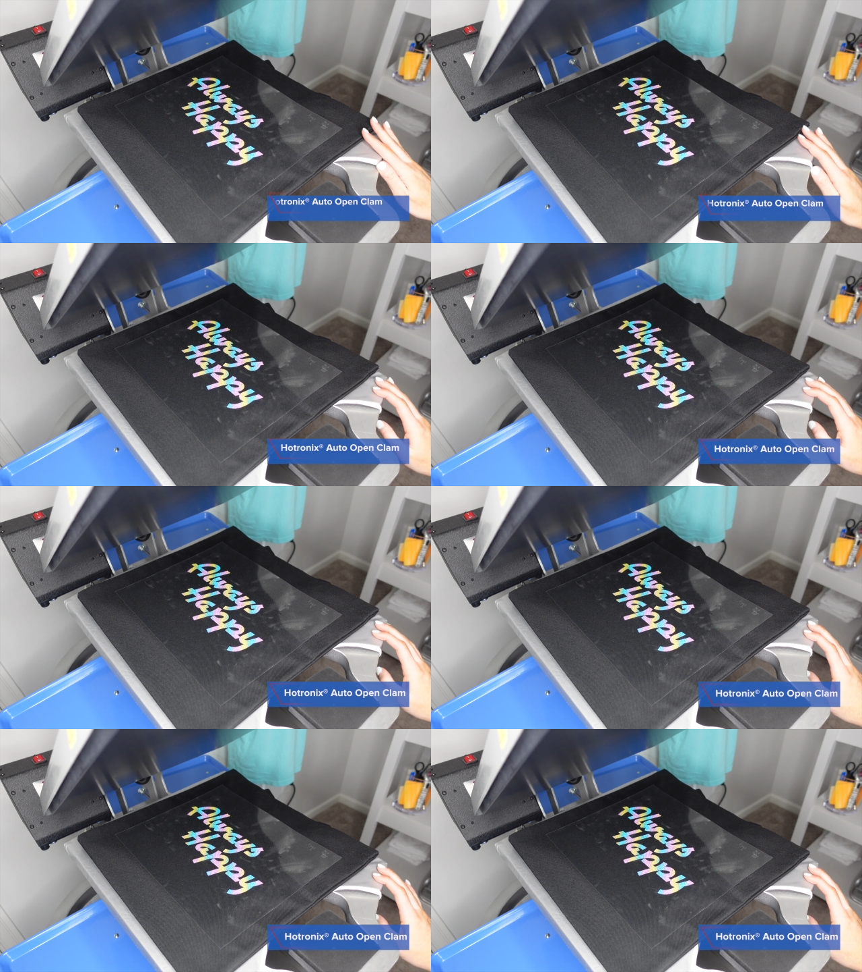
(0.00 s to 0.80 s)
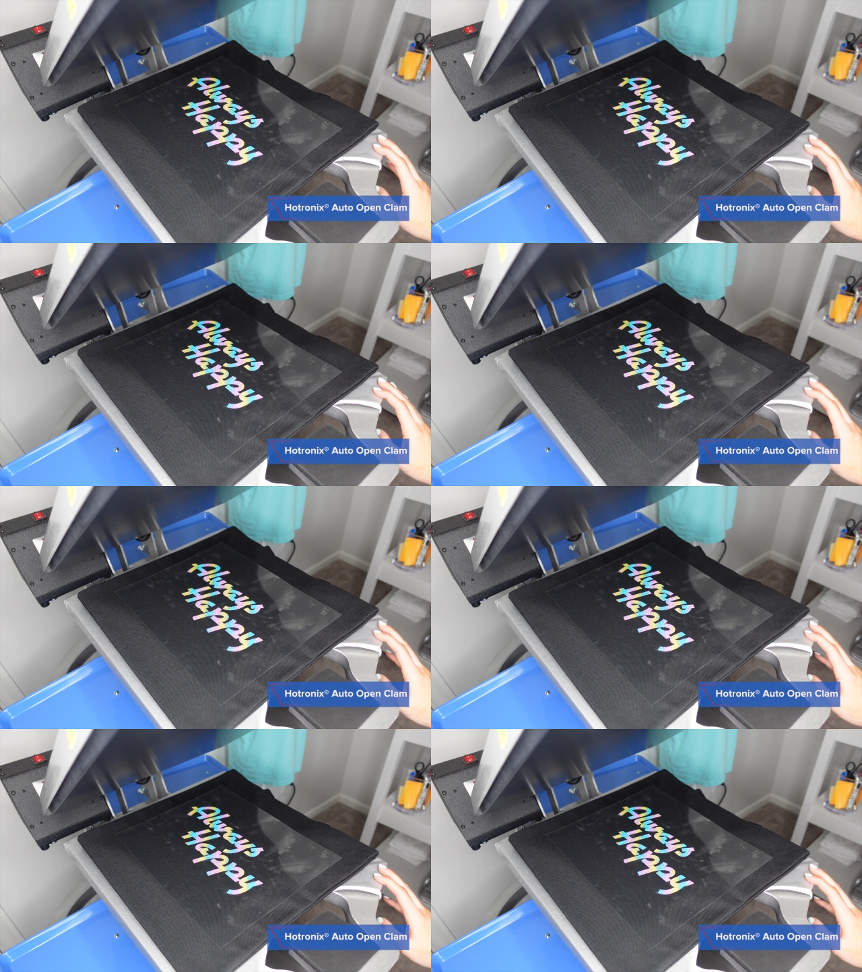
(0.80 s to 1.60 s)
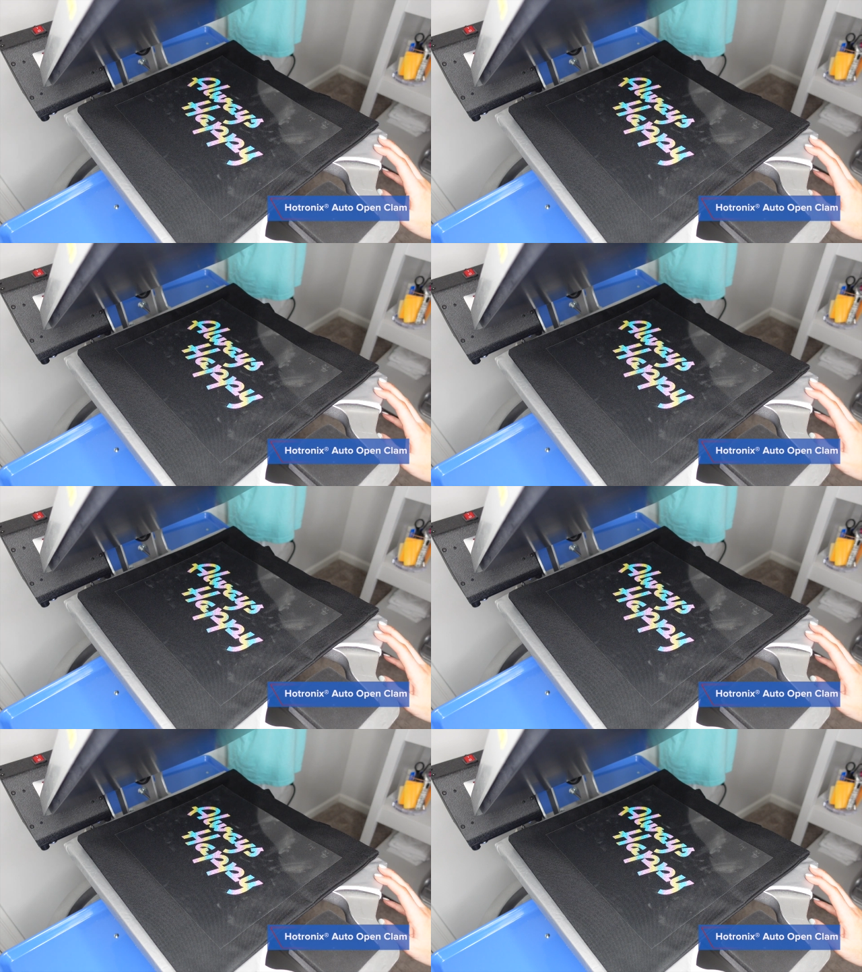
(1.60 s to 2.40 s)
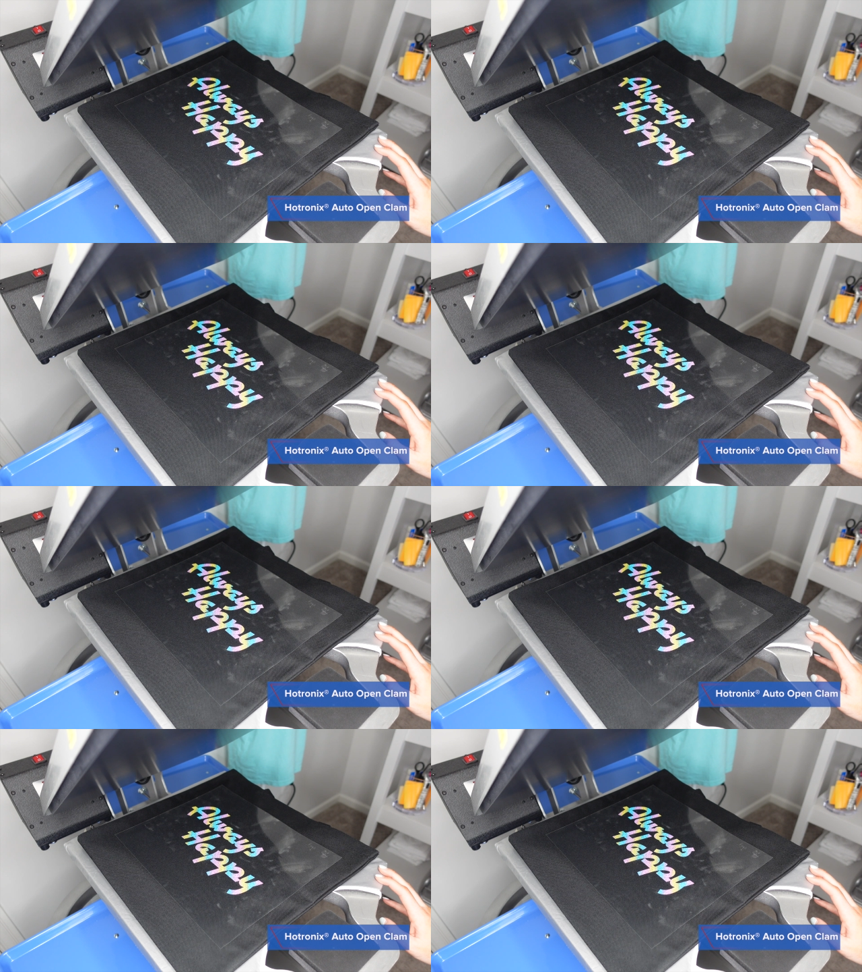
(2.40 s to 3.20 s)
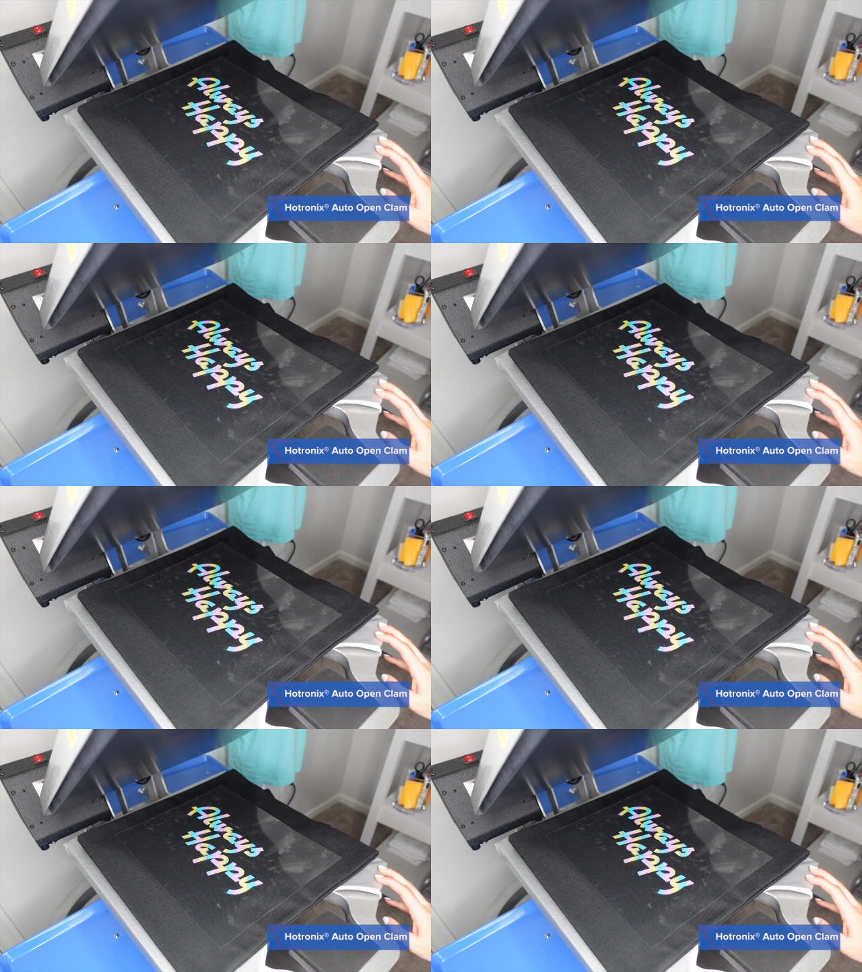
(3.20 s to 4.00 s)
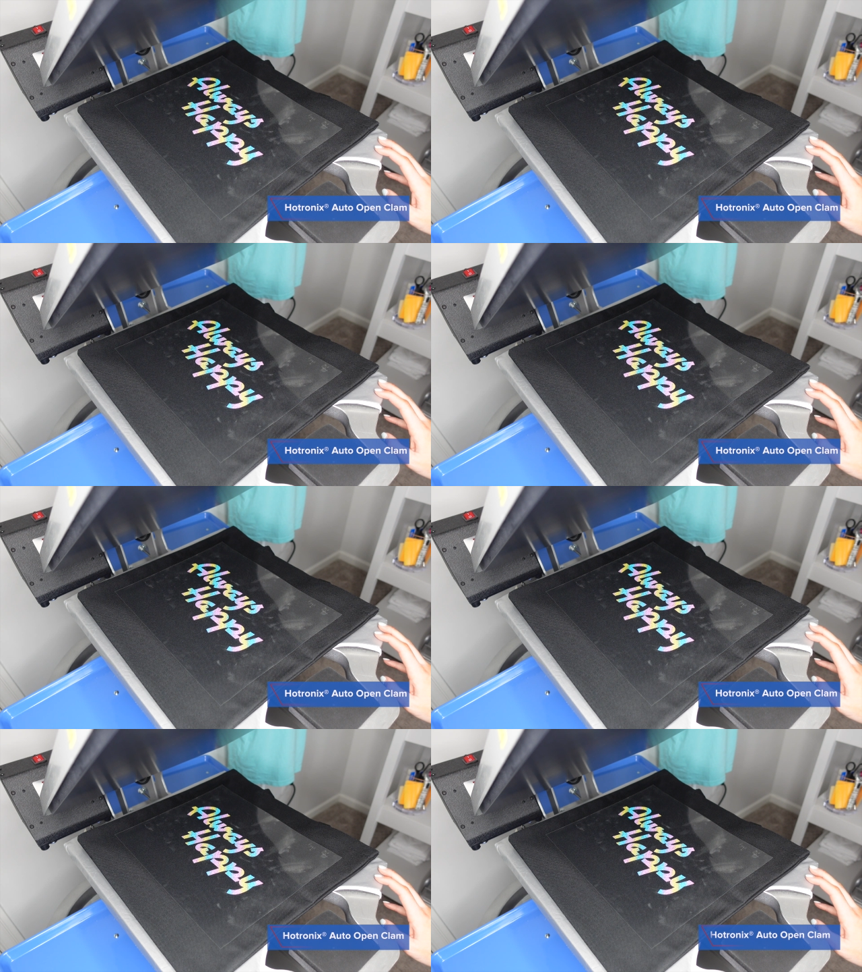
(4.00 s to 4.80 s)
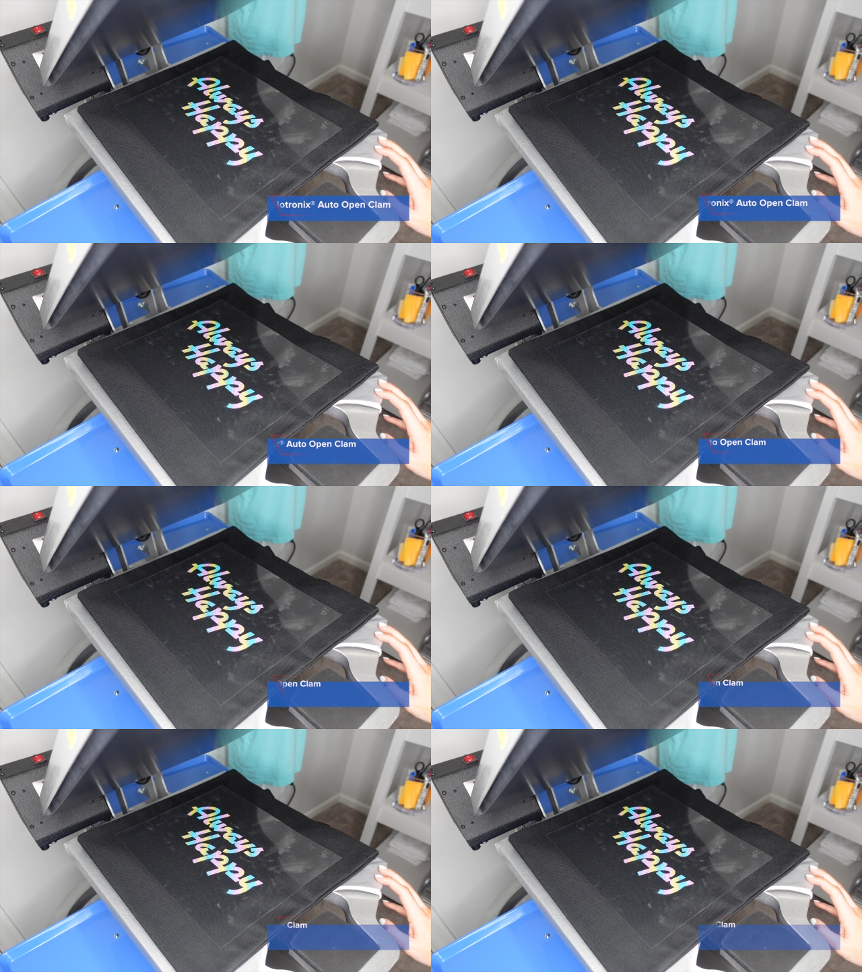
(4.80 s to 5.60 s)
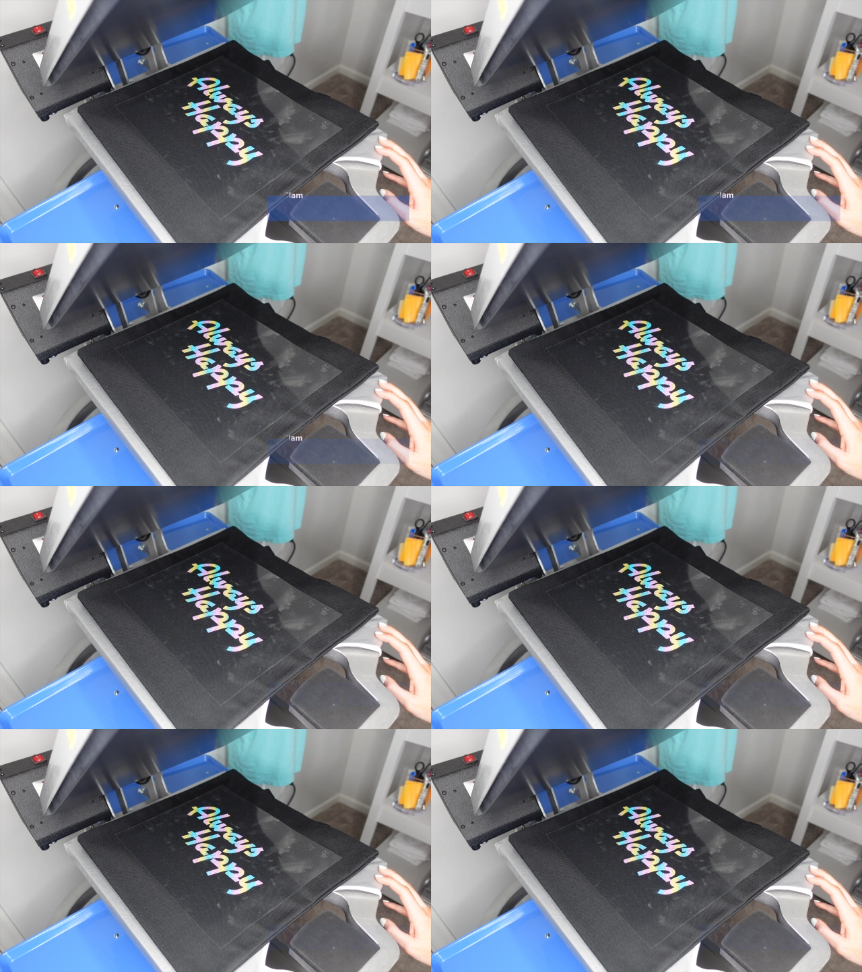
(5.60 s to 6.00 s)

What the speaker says: (no speaker visible)